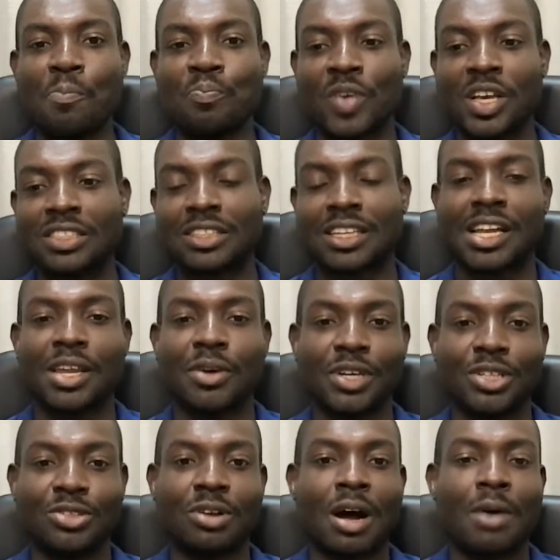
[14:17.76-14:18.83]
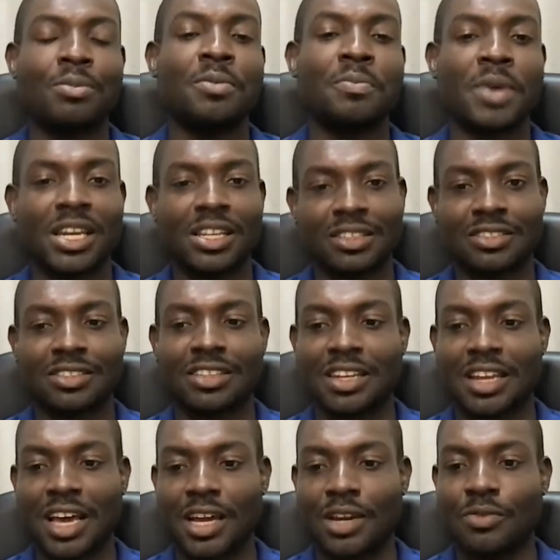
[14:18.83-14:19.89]
Basically, we dropped the
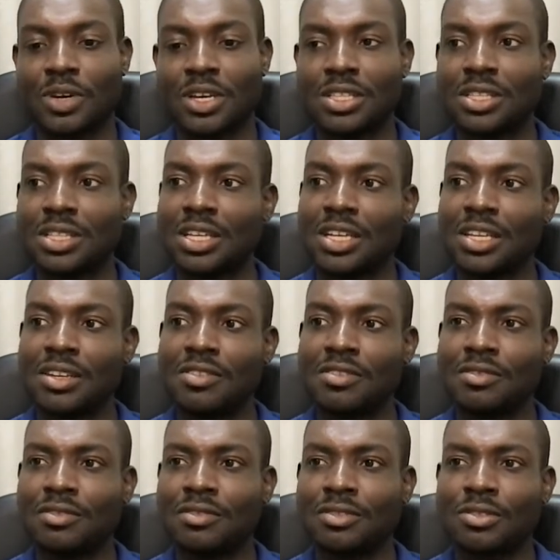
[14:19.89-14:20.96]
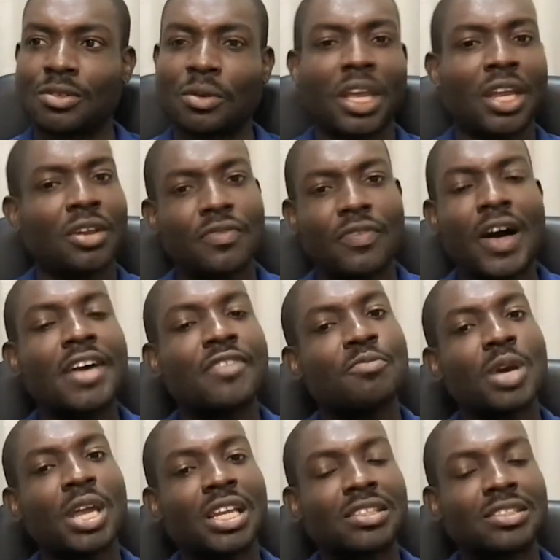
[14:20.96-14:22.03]
medicine, and within 3 to 5
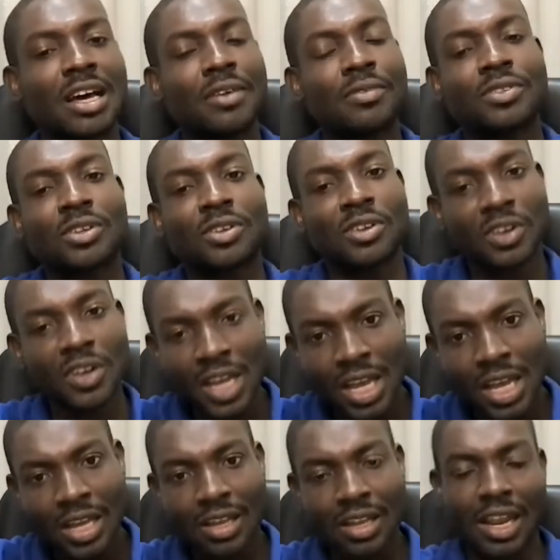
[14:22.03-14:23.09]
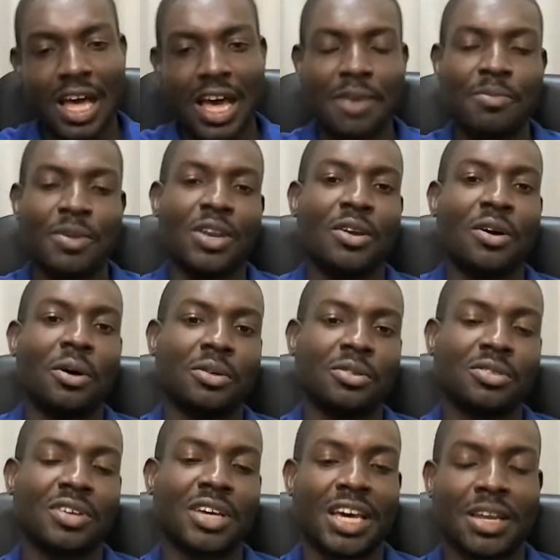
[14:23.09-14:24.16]
minutes after climbing out
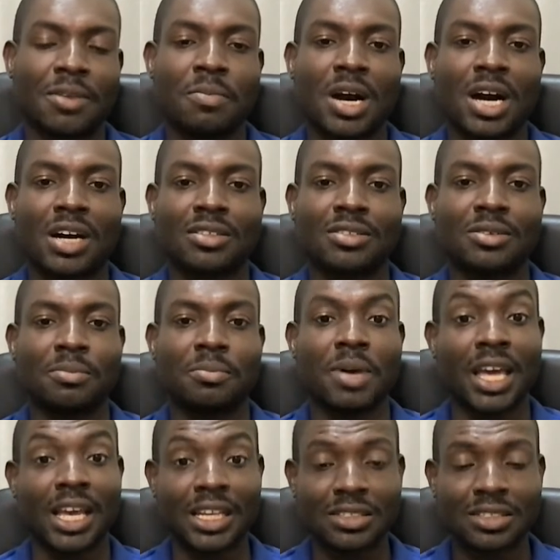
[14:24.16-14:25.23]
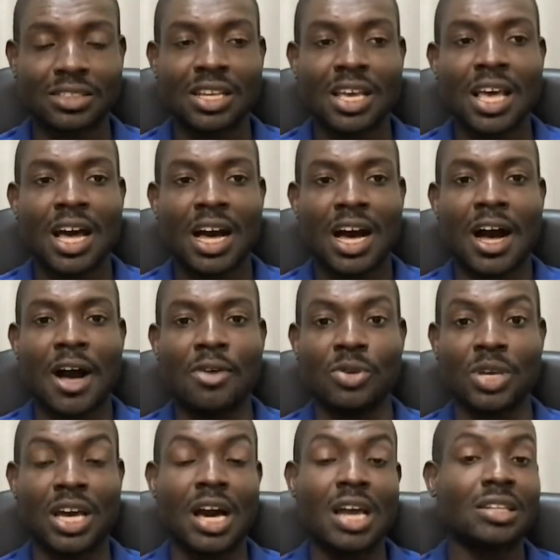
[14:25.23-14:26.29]
to head back to base,
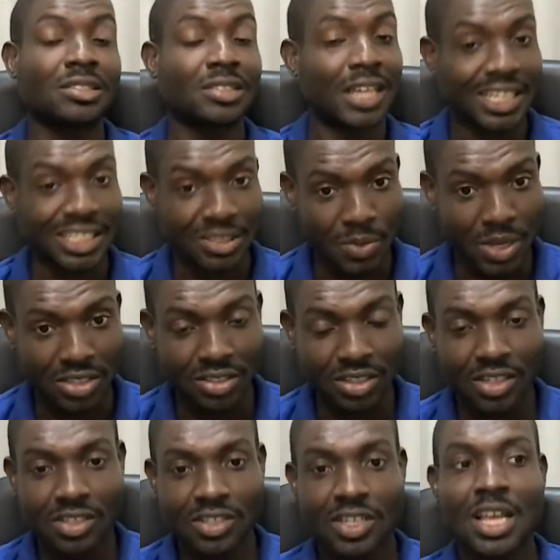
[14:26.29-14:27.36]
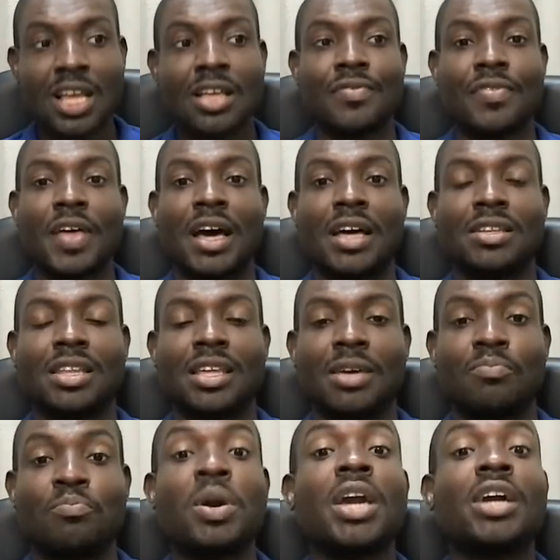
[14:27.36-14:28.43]
we got a text message that
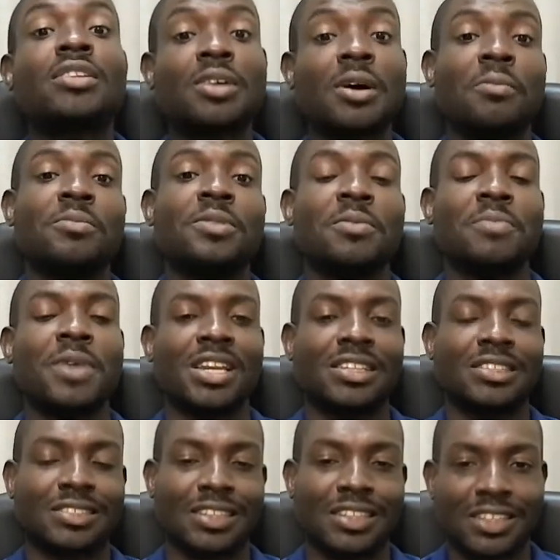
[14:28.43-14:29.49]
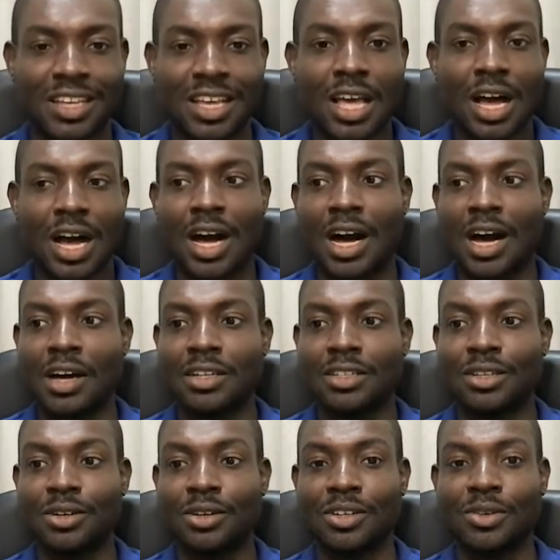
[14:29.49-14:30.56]
they picked up the medicine.
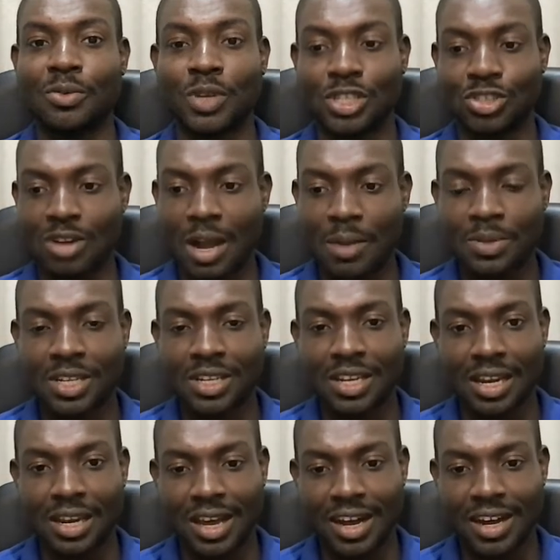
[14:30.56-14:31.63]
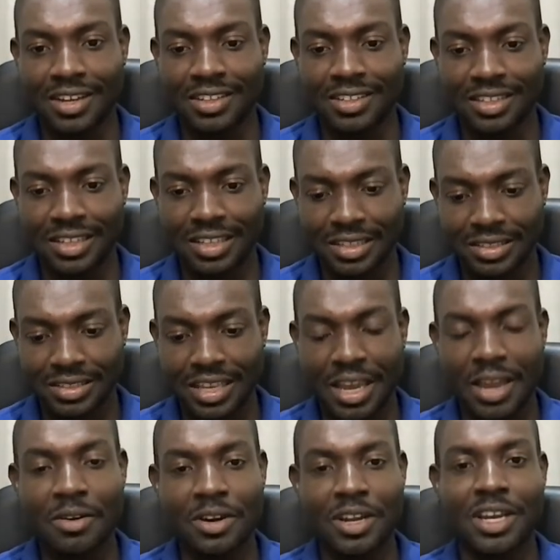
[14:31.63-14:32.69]
We dropped it along this
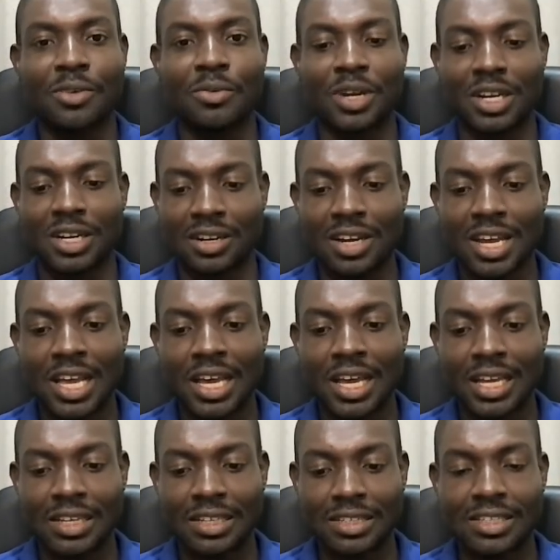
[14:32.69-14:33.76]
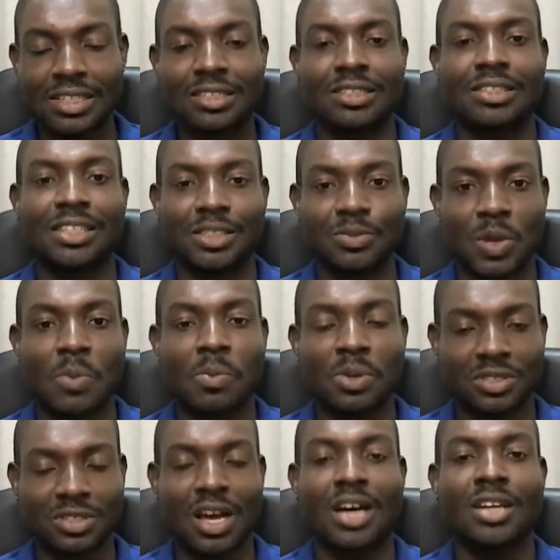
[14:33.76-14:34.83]
area where in the distance people
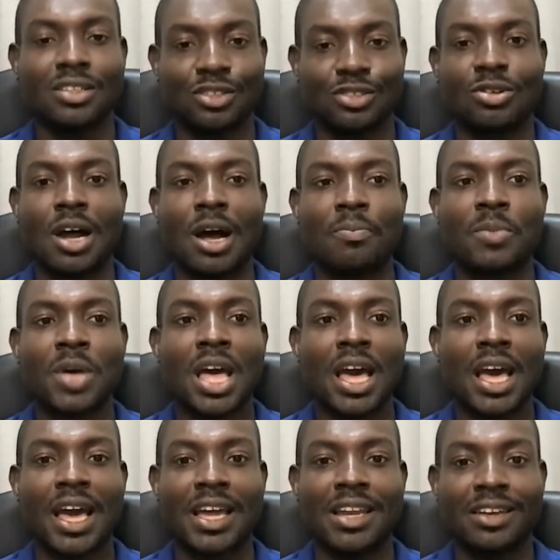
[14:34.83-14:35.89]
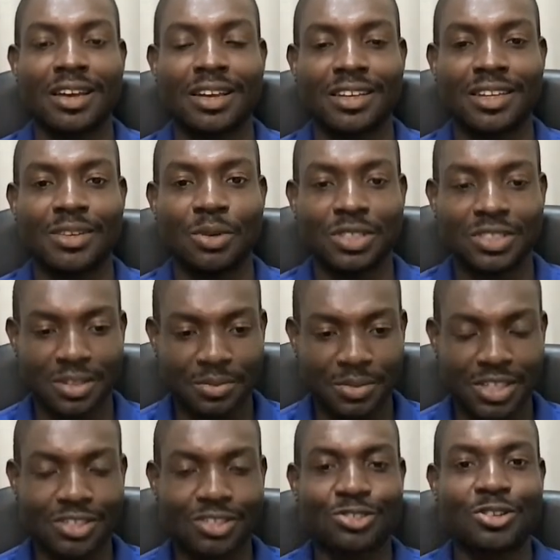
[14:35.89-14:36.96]
saw the drop, and it was some
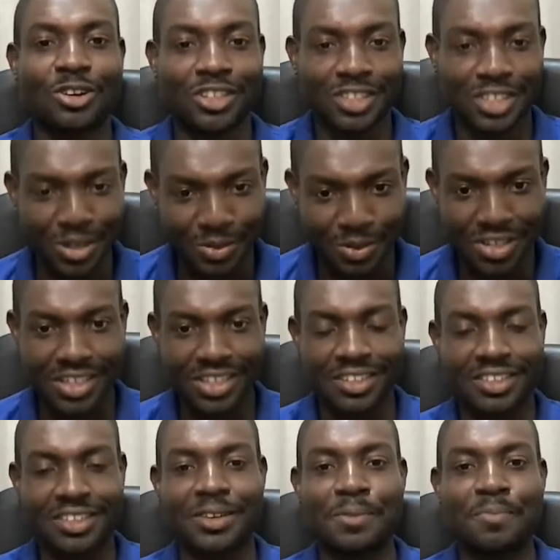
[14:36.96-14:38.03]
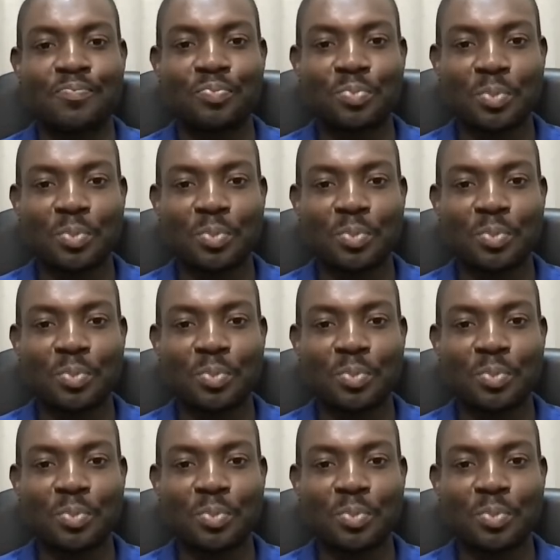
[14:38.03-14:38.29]
construction worker